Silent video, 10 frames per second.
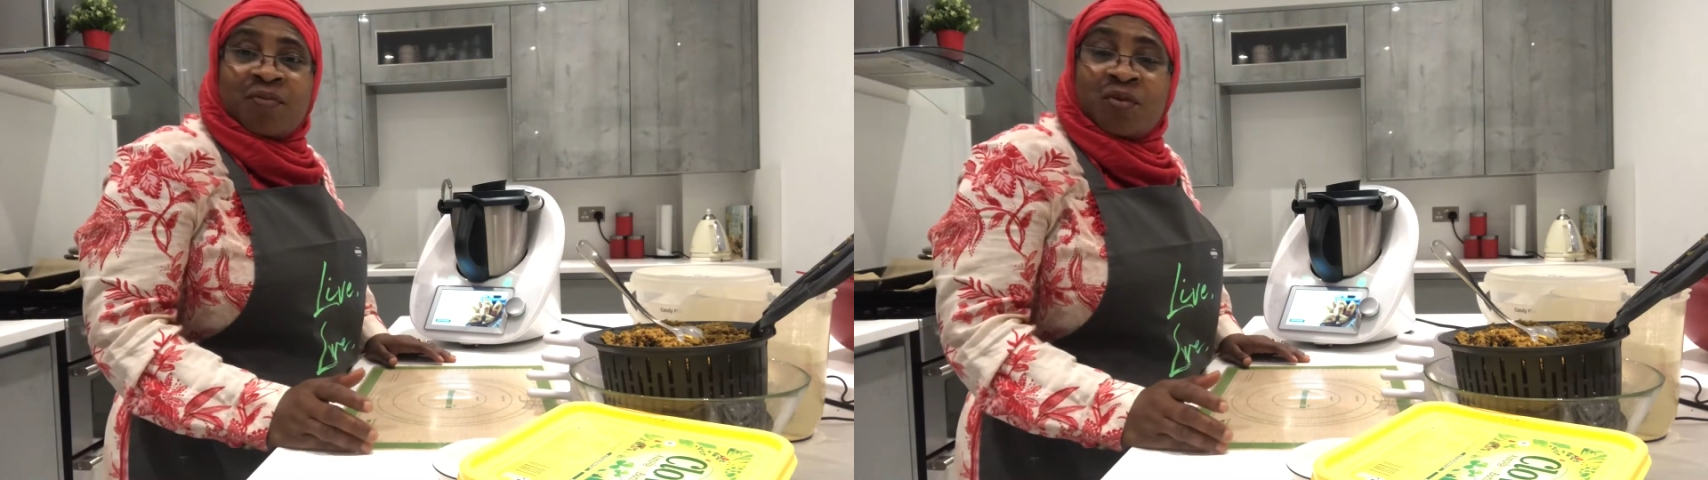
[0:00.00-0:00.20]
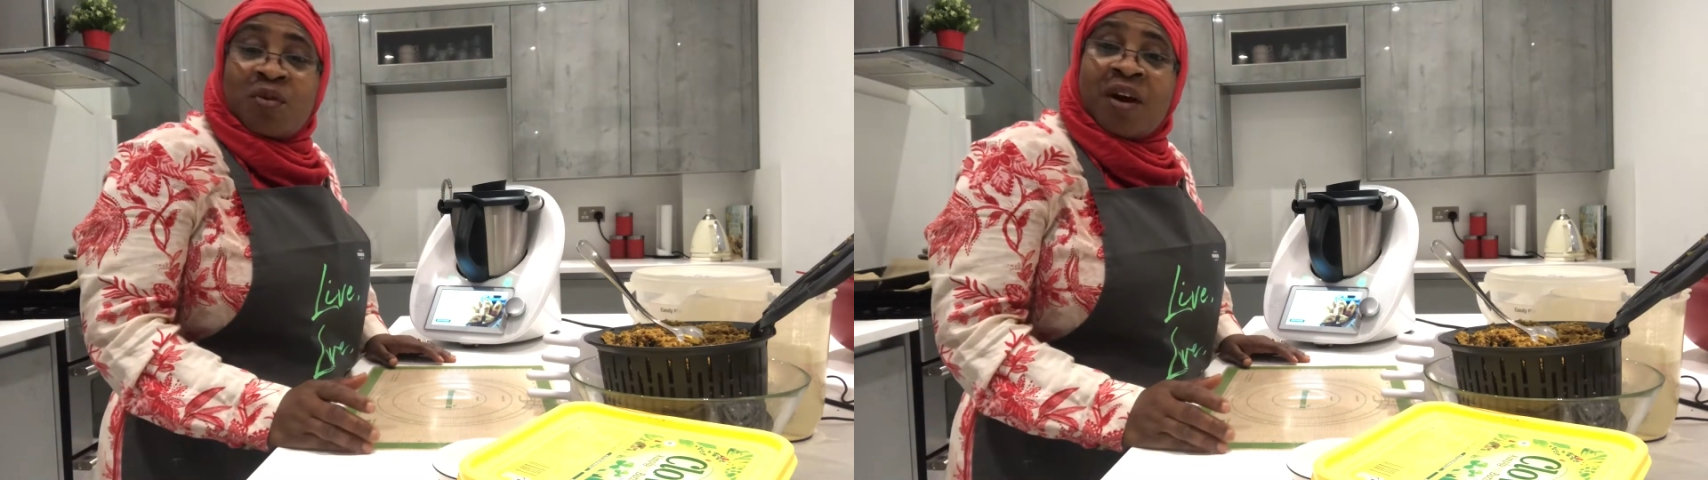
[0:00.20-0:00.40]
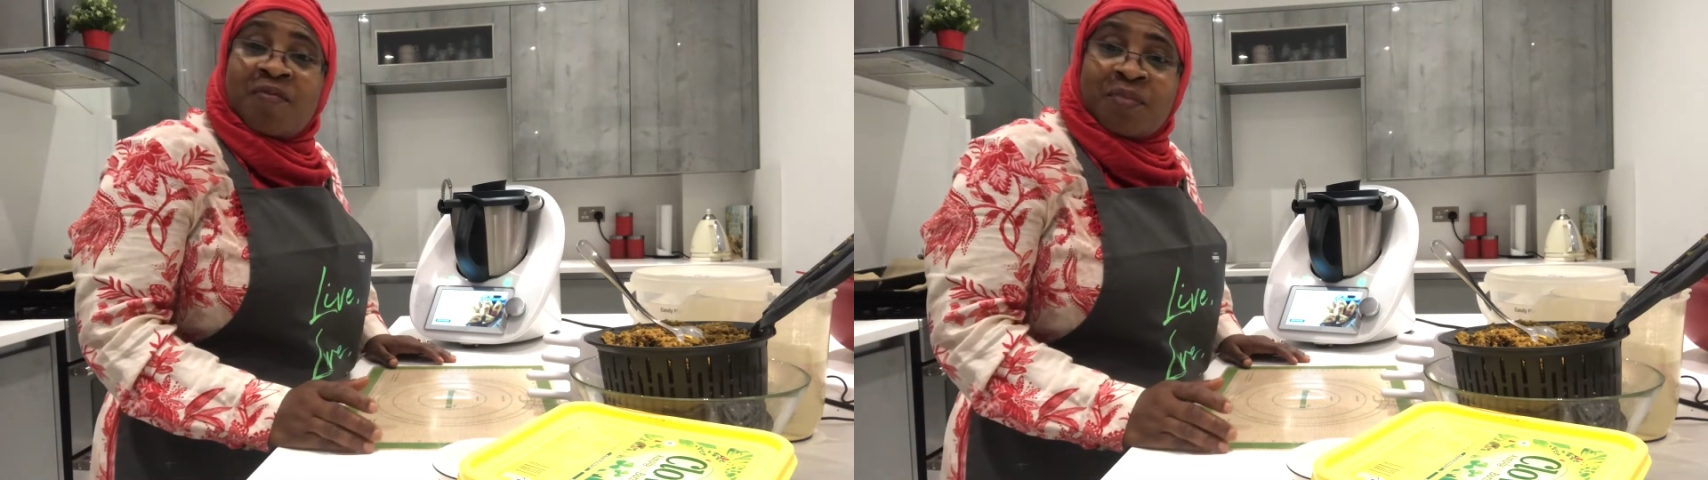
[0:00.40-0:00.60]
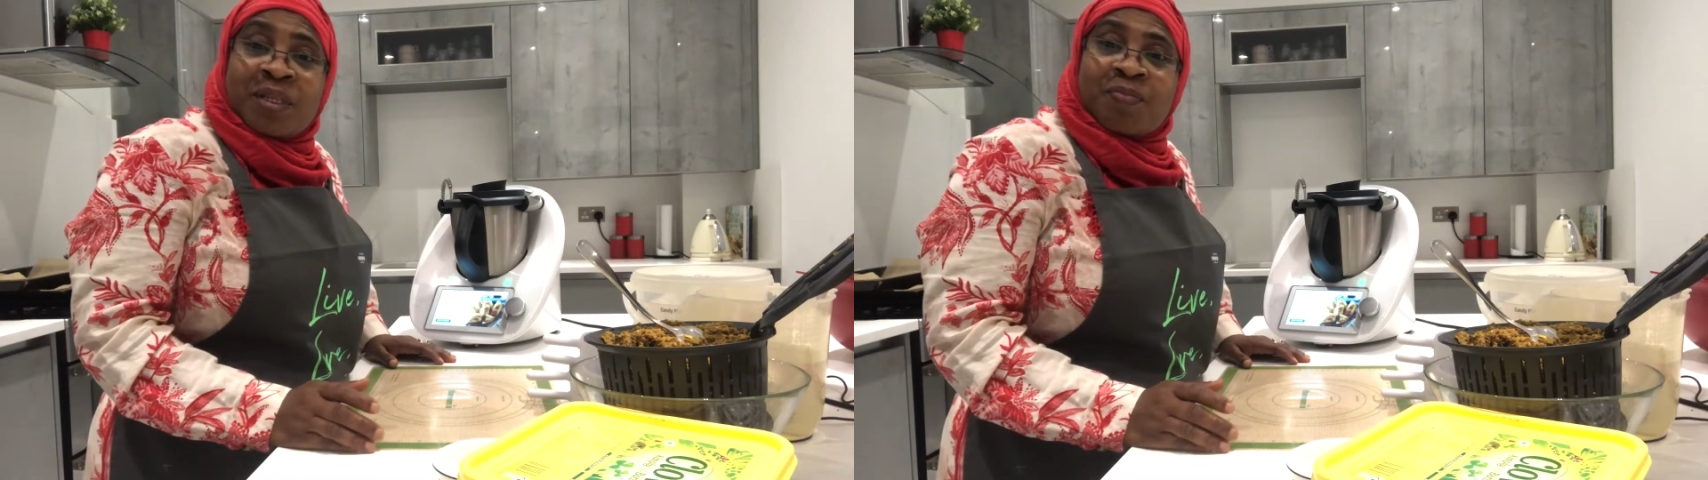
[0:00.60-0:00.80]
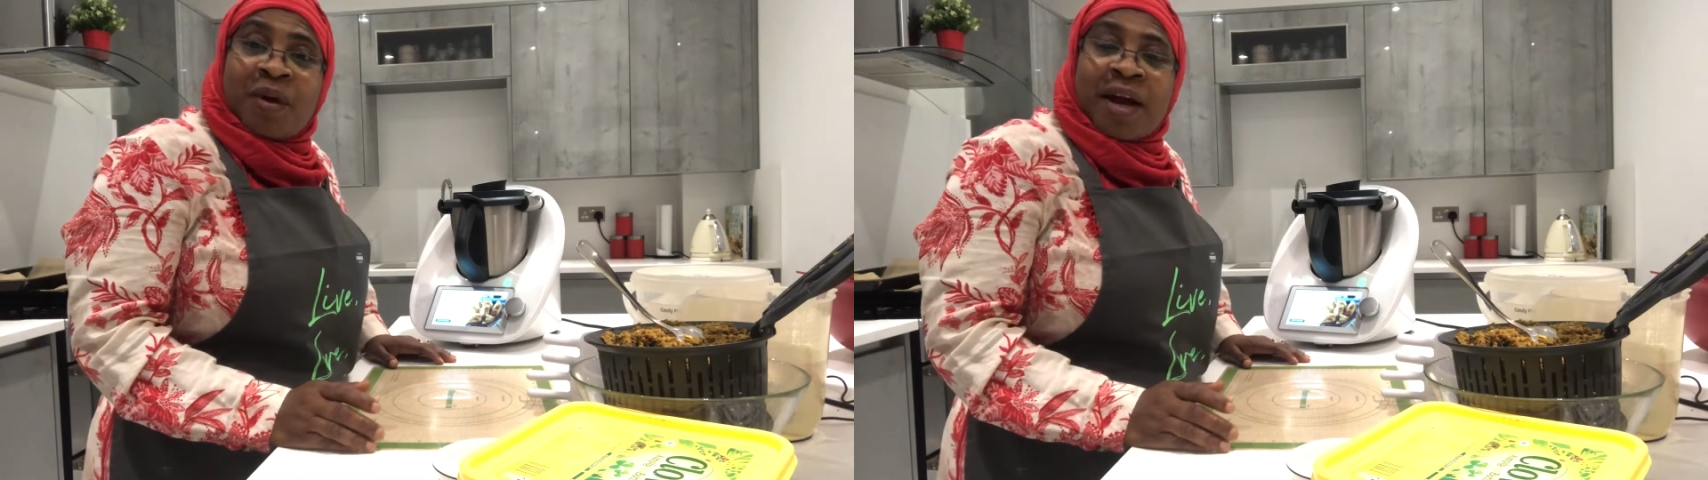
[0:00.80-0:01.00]
do have
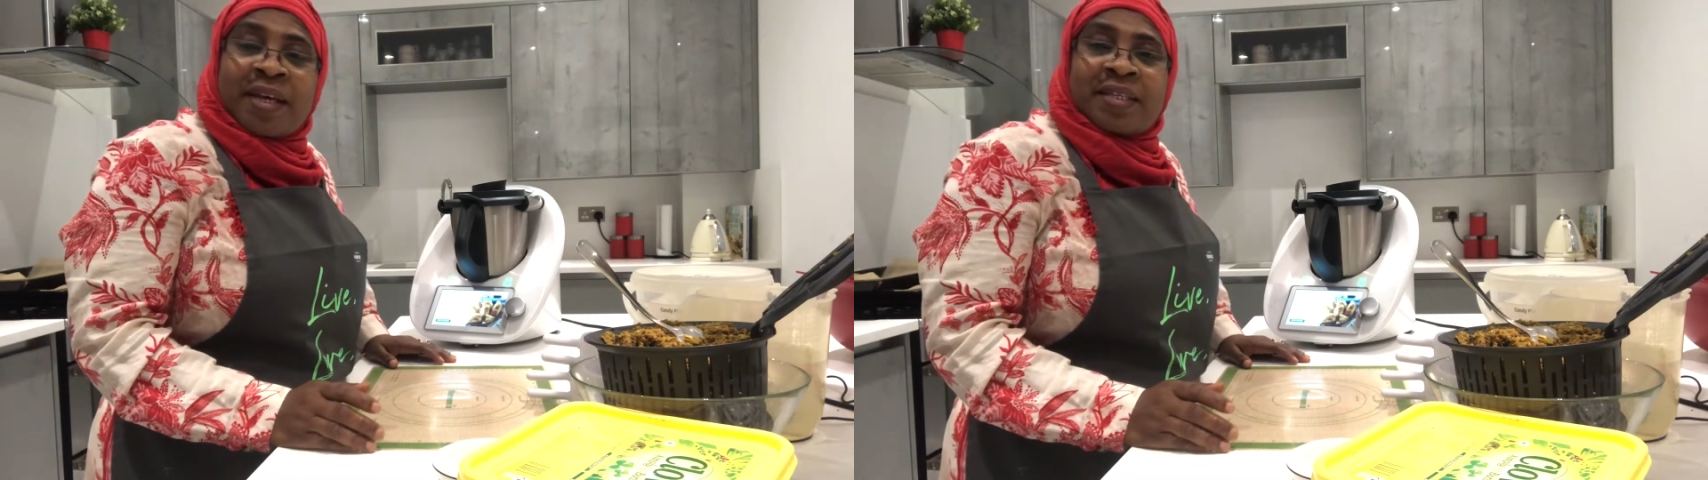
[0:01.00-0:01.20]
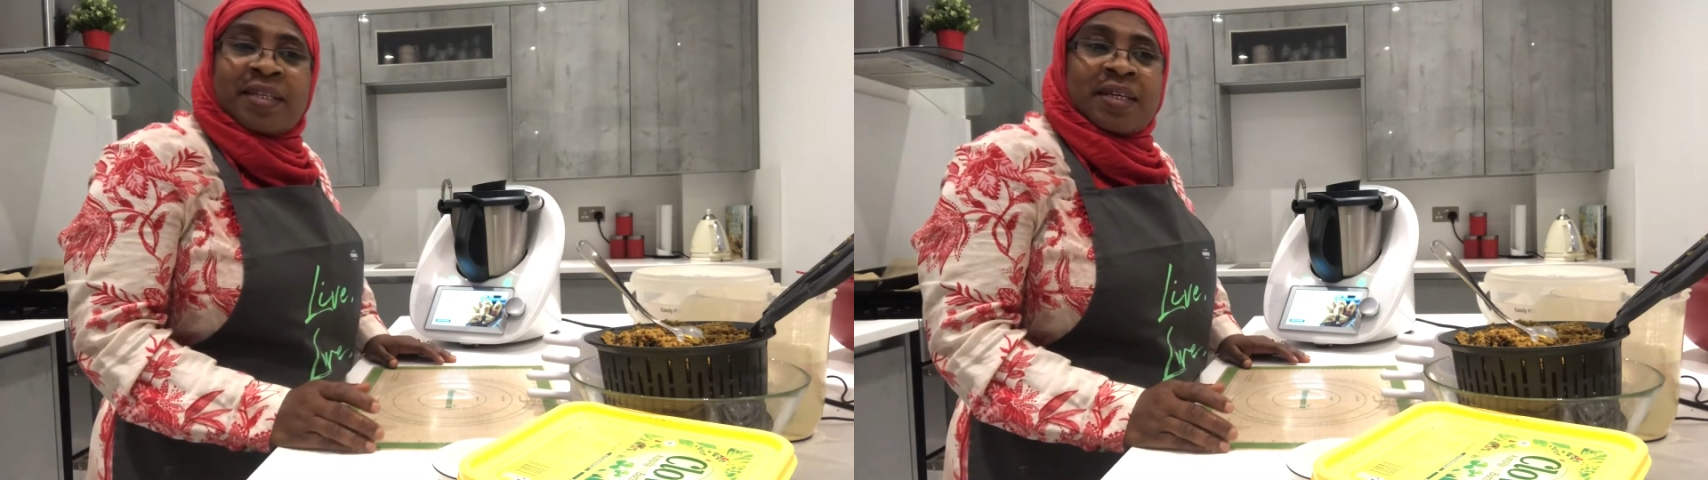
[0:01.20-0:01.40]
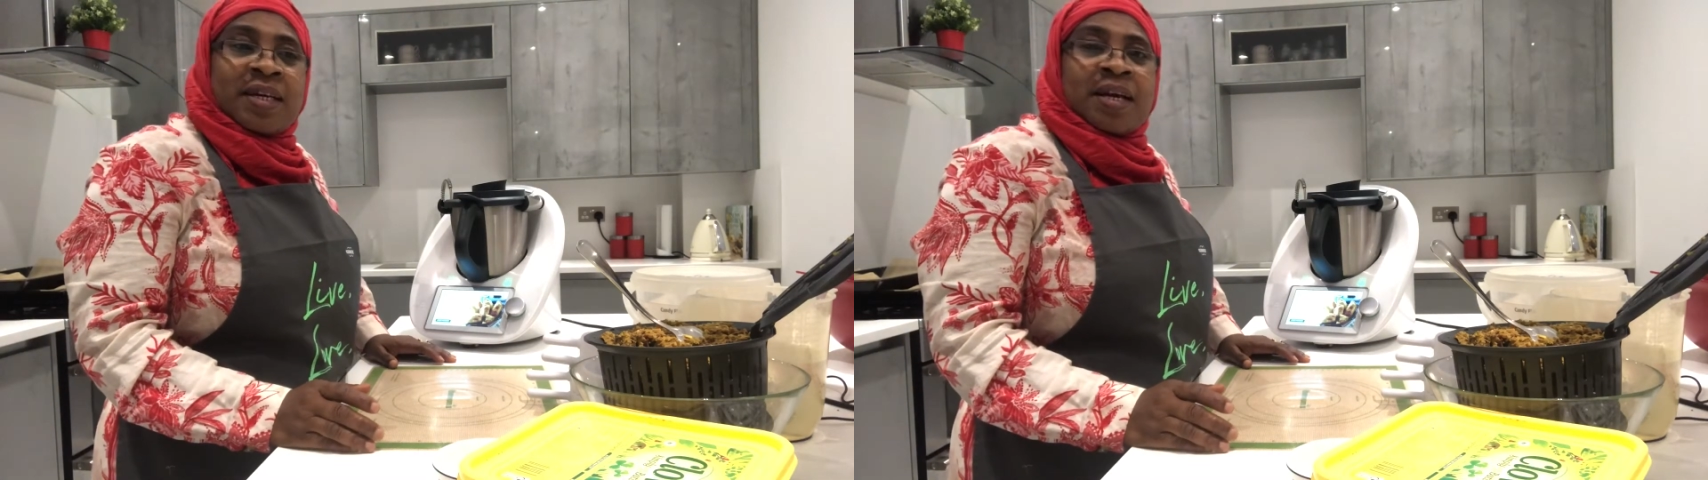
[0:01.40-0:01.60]
meat pies,